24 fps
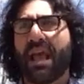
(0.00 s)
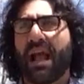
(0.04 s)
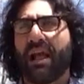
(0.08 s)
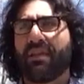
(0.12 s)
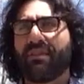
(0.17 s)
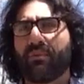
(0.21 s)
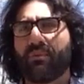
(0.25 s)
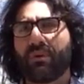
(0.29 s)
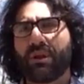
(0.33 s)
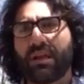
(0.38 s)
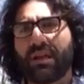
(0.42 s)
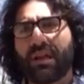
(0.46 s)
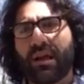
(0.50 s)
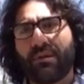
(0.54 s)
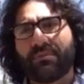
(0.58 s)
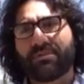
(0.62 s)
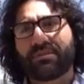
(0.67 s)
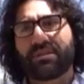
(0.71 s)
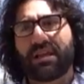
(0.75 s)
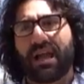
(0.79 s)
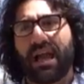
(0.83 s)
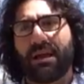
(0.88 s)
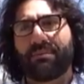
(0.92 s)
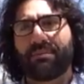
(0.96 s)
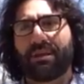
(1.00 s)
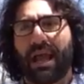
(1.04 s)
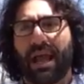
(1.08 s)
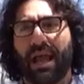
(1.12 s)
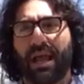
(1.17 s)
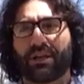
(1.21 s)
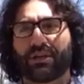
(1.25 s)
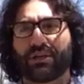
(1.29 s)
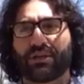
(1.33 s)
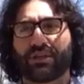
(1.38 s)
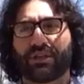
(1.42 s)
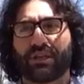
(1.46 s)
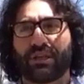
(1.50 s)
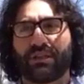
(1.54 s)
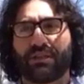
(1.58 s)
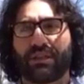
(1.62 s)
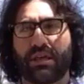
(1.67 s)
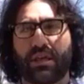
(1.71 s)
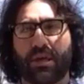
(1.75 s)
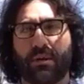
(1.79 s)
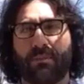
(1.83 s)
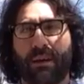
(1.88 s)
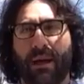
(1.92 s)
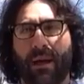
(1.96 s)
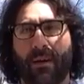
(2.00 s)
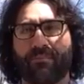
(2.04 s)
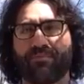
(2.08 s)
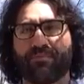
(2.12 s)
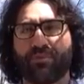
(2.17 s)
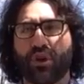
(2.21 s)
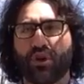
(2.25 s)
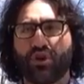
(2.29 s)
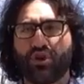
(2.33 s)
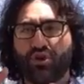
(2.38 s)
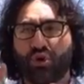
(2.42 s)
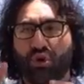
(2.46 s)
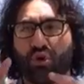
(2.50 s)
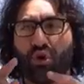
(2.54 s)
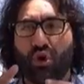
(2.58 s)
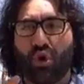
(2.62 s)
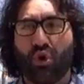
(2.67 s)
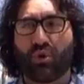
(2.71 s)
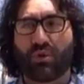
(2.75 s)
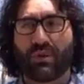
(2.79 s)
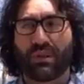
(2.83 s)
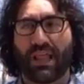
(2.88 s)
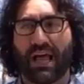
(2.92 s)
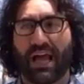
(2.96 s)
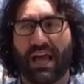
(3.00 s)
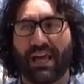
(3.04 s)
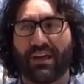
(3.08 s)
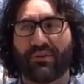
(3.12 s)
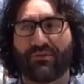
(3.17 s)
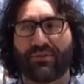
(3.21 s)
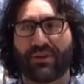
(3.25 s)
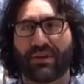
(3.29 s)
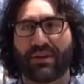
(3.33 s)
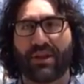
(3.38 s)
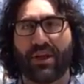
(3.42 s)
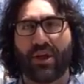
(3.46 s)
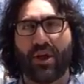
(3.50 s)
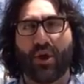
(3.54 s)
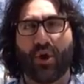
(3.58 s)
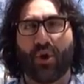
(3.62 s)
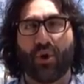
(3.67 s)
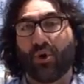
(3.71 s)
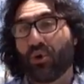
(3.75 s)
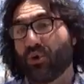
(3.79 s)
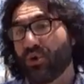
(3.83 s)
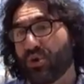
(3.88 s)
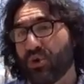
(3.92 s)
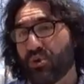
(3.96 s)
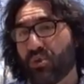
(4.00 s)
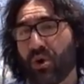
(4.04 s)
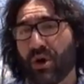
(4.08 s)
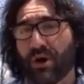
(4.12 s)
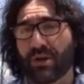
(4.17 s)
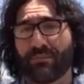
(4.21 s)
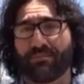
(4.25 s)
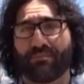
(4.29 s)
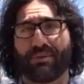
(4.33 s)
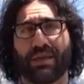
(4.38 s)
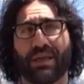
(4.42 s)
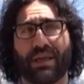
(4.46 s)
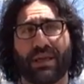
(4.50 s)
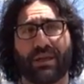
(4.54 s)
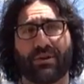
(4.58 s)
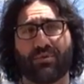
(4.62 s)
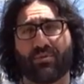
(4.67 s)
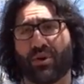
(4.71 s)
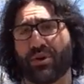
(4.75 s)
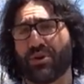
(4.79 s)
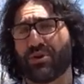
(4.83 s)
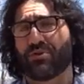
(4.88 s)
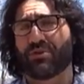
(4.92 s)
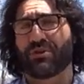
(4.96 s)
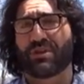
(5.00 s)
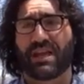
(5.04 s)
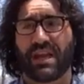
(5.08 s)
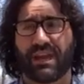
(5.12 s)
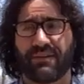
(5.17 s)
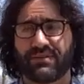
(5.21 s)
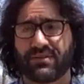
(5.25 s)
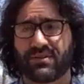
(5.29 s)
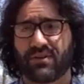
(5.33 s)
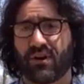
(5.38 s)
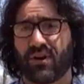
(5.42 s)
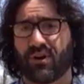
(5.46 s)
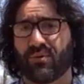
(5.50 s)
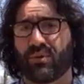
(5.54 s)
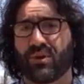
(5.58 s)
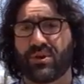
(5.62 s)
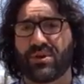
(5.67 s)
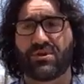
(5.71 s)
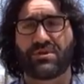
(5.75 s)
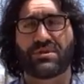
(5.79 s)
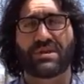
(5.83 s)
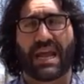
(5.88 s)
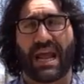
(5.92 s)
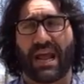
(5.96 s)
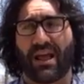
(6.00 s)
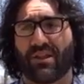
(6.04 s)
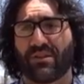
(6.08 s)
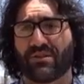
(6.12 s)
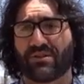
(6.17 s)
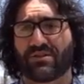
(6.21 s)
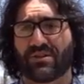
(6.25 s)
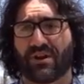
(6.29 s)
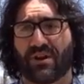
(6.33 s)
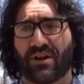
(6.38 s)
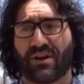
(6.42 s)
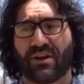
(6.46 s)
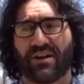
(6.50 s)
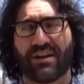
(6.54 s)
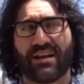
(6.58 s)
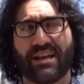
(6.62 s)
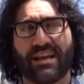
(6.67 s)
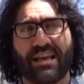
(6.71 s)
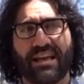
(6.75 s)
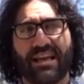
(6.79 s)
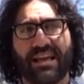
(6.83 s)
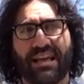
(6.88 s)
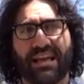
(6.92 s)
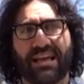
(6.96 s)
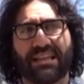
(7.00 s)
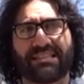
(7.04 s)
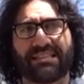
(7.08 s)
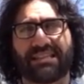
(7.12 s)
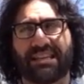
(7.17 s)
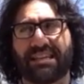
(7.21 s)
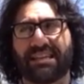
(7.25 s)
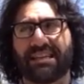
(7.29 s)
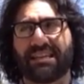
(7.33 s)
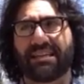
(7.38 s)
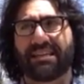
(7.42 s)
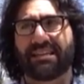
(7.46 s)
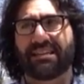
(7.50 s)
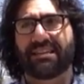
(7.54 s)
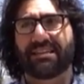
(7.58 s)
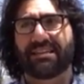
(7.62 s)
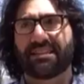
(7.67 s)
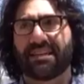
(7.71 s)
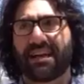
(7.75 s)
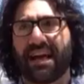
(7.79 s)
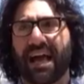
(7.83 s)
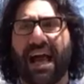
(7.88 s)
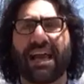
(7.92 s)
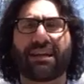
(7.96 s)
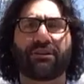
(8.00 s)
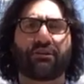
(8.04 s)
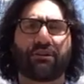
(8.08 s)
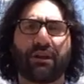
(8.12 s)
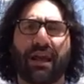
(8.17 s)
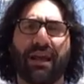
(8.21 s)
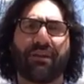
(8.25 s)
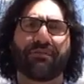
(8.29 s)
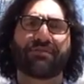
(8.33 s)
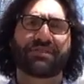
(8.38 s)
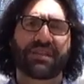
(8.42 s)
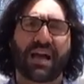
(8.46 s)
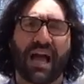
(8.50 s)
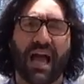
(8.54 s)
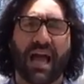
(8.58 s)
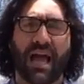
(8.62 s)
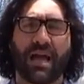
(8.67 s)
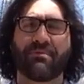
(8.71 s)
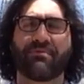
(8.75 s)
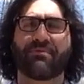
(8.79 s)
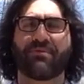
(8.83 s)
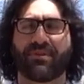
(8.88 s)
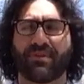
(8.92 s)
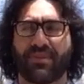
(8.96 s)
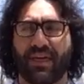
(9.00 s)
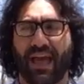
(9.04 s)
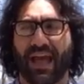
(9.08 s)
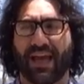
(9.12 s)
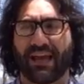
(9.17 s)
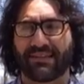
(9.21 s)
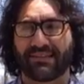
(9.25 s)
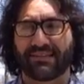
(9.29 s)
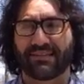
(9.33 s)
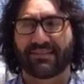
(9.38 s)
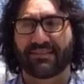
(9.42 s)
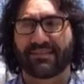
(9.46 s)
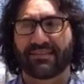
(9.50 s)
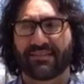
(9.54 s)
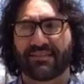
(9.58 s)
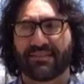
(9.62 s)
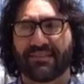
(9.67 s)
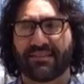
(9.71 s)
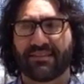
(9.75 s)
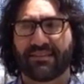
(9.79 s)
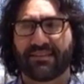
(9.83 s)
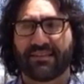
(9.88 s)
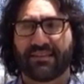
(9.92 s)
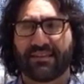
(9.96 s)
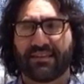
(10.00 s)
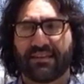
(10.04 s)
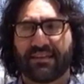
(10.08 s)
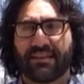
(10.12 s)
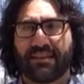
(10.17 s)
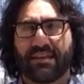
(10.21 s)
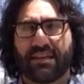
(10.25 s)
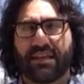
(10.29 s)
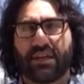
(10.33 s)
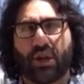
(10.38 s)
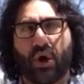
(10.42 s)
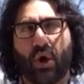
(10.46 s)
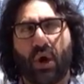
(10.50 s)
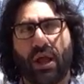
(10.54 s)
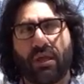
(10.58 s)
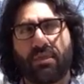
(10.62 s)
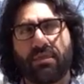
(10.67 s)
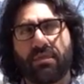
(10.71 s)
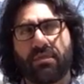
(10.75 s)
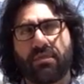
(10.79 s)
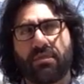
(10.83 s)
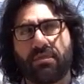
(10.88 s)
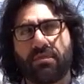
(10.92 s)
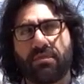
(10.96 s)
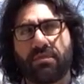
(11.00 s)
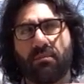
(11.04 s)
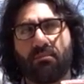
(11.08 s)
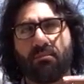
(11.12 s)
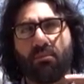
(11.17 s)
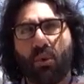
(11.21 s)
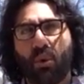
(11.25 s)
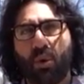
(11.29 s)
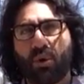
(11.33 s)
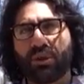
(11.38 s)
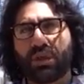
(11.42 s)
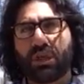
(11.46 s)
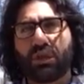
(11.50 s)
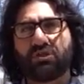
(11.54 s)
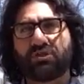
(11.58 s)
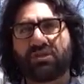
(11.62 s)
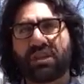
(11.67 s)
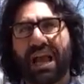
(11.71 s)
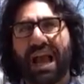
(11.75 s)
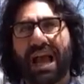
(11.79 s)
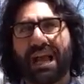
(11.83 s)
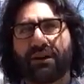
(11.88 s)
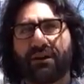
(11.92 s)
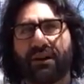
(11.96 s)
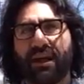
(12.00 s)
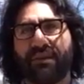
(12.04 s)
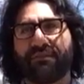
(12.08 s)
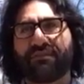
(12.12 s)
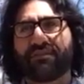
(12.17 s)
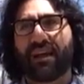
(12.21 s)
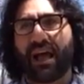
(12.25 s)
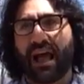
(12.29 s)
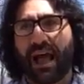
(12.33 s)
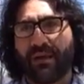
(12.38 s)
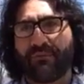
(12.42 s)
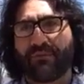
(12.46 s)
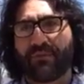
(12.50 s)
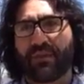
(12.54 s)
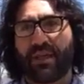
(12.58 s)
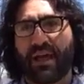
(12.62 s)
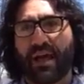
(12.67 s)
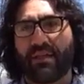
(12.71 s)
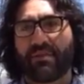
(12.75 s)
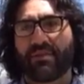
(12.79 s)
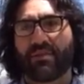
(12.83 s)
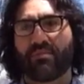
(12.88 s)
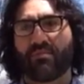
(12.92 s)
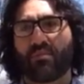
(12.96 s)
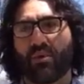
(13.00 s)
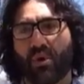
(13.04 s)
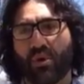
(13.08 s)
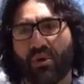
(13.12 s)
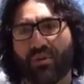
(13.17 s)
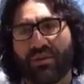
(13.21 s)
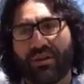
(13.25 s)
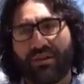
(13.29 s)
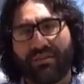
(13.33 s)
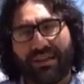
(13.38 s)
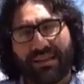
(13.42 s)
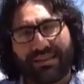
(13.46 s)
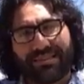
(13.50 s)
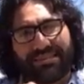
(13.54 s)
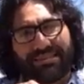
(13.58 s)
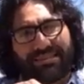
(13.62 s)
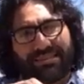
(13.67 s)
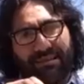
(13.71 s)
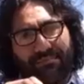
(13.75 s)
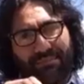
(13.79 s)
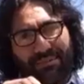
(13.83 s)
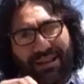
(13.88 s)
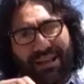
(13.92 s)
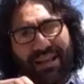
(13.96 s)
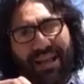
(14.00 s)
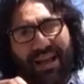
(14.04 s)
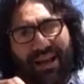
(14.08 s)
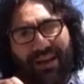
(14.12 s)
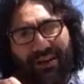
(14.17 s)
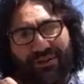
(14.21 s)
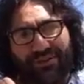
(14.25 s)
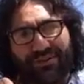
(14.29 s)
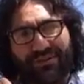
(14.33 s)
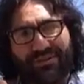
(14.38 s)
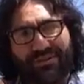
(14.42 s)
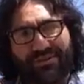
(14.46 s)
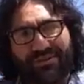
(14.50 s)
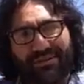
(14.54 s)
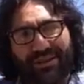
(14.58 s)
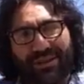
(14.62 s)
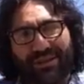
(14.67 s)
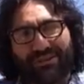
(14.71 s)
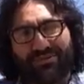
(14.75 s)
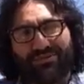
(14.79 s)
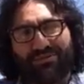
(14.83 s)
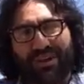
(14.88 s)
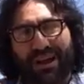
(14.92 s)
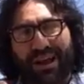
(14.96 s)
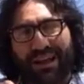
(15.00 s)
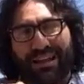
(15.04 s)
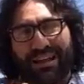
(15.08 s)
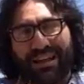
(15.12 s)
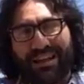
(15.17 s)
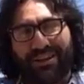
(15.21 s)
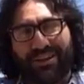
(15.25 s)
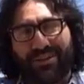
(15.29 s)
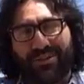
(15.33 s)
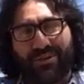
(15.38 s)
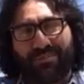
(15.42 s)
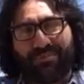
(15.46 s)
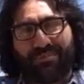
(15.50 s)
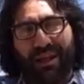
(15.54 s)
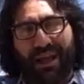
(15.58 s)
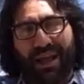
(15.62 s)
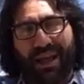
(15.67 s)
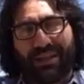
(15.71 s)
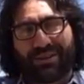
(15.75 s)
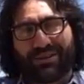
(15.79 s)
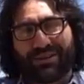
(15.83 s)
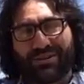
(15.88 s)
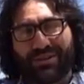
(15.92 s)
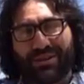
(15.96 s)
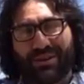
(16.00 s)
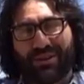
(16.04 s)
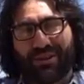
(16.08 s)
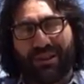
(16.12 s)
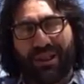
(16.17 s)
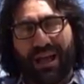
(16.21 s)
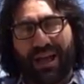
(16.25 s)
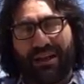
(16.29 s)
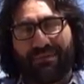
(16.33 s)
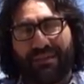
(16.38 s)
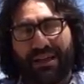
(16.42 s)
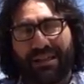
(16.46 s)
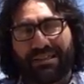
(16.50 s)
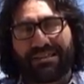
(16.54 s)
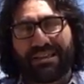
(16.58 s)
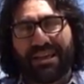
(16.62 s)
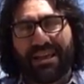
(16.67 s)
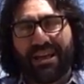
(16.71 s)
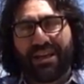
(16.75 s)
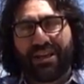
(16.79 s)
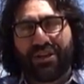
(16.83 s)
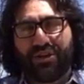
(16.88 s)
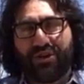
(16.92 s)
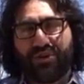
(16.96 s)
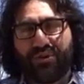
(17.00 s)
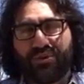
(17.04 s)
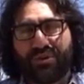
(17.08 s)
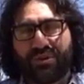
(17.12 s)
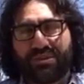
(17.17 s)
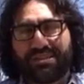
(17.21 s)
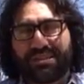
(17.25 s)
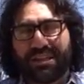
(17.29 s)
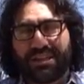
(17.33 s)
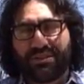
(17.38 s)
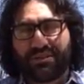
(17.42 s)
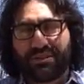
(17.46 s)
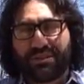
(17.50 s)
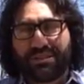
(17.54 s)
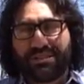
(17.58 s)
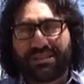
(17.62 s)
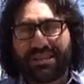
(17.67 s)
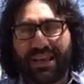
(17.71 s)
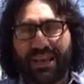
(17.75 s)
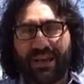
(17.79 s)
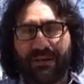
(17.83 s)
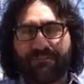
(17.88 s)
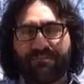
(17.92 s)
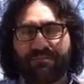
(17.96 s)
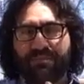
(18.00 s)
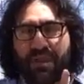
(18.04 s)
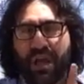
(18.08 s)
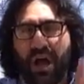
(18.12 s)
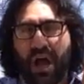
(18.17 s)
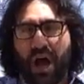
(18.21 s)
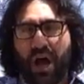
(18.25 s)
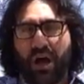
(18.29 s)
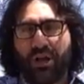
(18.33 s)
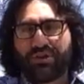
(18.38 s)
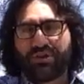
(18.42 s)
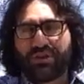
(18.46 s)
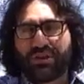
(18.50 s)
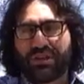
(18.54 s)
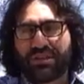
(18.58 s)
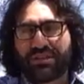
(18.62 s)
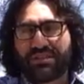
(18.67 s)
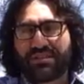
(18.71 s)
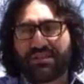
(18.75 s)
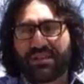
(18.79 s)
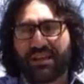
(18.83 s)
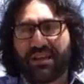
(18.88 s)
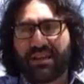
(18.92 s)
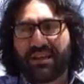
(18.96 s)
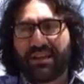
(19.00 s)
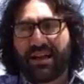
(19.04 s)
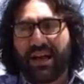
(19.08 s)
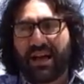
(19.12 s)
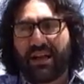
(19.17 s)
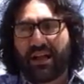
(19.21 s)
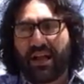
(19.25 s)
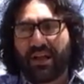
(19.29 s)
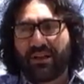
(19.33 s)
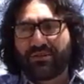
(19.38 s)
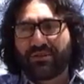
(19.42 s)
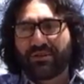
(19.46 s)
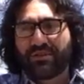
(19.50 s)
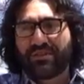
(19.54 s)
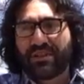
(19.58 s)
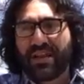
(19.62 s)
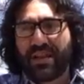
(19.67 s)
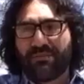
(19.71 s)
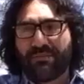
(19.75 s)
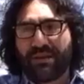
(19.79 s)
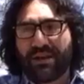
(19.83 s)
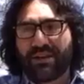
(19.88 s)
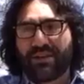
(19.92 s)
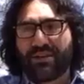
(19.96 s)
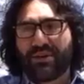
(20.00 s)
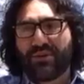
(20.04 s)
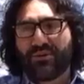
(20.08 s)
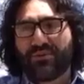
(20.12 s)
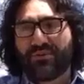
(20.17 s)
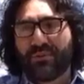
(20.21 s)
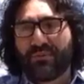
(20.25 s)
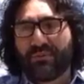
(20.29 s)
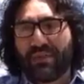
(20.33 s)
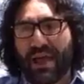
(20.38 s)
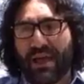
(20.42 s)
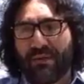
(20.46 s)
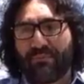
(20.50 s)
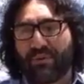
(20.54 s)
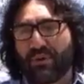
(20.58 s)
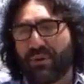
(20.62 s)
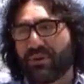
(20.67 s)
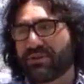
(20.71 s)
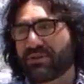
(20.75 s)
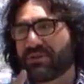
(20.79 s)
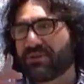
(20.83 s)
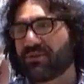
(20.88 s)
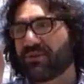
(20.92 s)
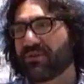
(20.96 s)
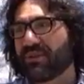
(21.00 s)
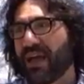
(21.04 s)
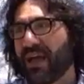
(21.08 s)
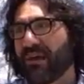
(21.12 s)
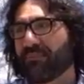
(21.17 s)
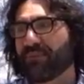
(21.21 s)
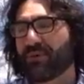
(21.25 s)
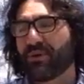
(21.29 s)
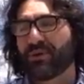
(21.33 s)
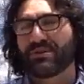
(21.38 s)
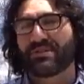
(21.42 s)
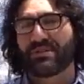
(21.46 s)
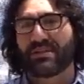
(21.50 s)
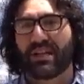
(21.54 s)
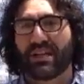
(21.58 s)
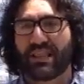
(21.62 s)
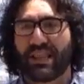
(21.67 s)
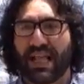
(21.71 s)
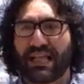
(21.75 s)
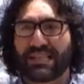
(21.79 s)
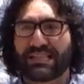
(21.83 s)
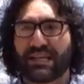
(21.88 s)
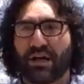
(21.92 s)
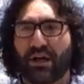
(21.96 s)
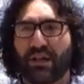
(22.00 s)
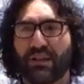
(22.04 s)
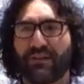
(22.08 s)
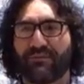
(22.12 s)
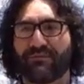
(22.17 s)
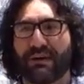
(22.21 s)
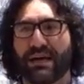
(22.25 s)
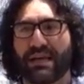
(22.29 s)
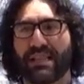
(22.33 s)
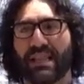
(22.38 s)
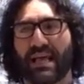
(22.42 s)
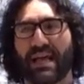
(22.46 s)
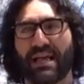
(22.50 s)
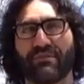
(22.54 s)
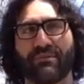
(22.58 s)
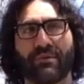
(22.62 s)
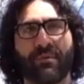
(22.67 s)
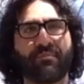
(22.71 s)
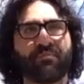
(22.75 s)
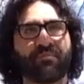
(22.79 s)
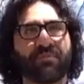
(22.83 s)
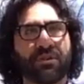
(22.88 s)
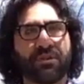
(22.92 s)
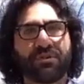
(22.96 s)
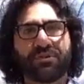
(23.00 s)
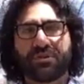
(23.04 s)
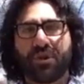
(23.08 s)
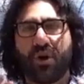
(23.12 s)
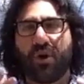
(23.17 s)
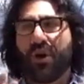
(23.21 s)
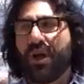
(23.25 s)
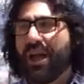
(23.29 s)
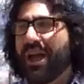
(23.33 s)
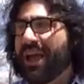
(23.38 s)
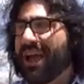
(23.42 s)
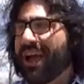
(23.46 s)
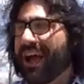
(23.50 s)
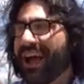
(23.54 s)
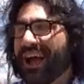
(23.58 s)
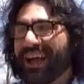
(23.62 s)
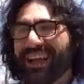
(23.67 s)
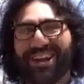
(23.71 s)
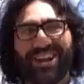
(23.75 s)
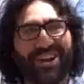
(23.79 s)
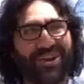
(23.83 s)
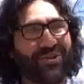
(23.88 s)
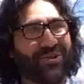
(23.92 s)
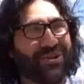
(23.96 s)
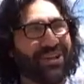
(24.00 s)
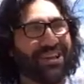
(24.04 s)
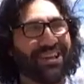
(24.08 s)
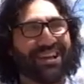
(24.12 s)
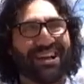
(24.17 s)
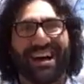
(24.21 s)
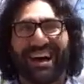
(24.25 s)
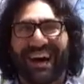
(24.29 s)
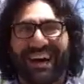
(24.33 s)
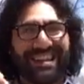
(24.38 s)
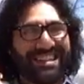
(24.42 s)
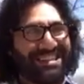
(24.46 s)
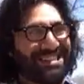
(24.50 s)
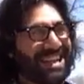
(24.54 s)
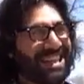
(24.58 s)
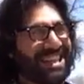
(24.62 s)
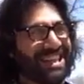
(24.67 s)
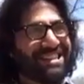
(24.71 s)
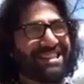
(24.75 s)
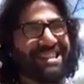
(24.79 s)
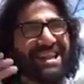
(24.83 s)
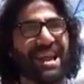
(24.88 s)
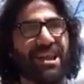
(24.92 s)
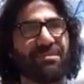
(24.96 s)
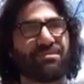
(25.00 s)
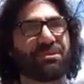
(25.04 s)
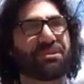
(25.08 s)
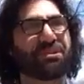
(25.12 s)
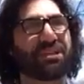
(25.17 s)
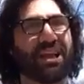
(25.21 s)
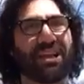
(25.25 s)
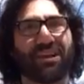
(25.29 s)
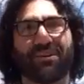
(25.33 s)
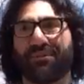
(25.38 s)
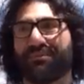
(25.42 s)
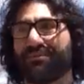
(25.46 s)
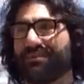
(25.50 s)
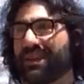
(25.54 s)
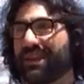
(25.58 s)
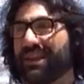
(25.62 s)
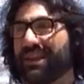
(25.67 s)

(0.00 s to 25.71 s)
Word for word: And then when it comes time to actually think about your own life and who you want to be and what your gifts are and what your talents are, it's like, I don't have time for that you know and the more that you say i don't have time for that the more then that somebody else is writing another page into your life that's you essentially saying i'll just i'll just take my cue from that person or that person and that's how i'll live my life so you know on a day like today i'm just kind of